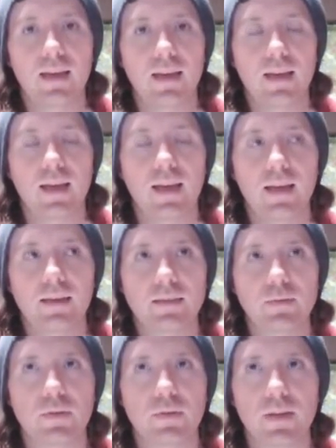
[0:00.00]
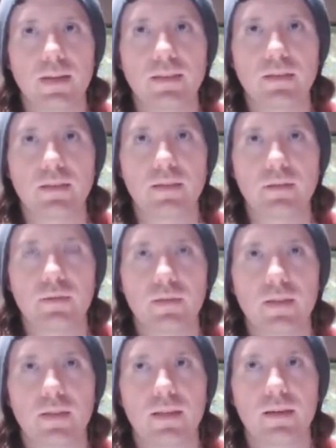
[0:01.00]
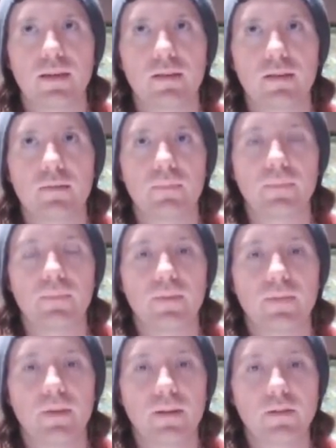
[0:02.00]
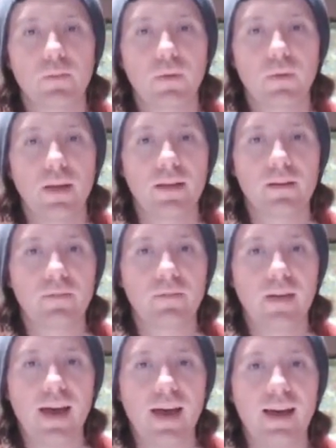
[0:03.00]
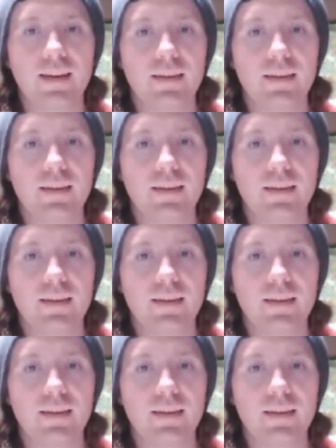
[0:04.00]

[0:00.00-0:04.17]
And it's related to the the brain in a vat